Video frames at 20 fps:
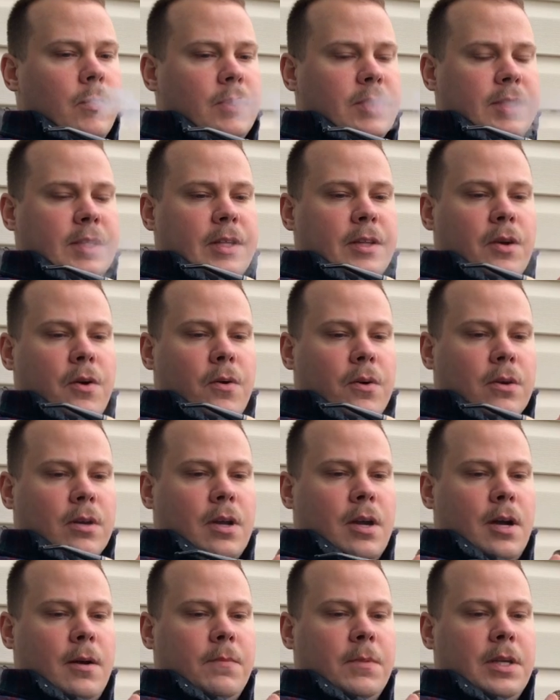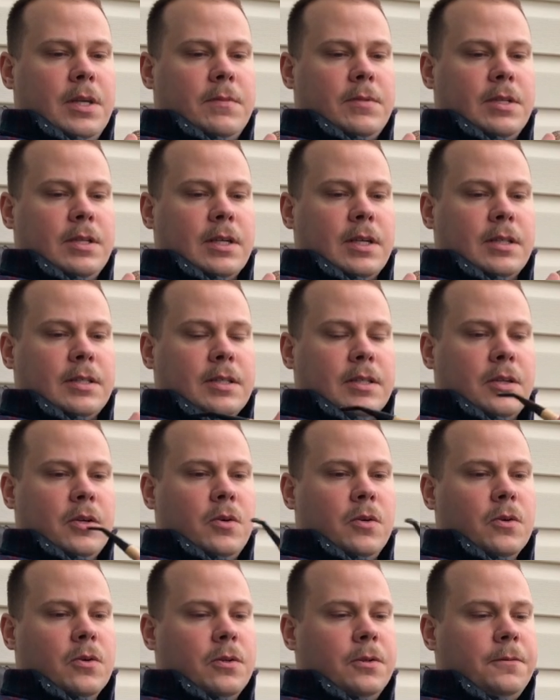We'll say the corn cob keeps it nice and
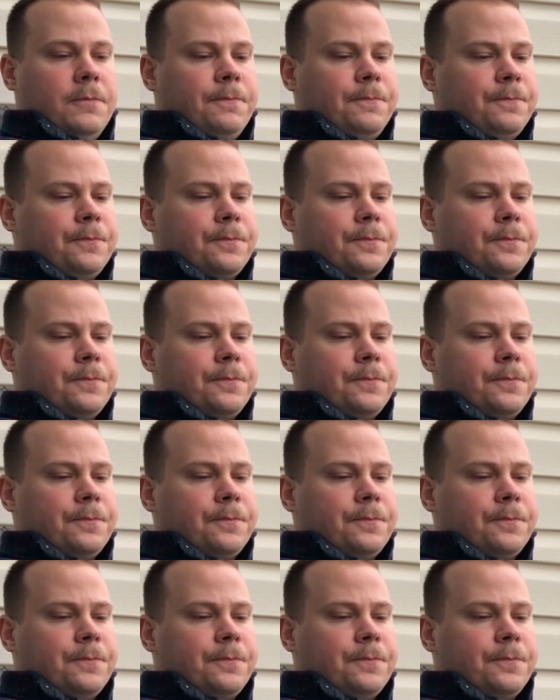cool.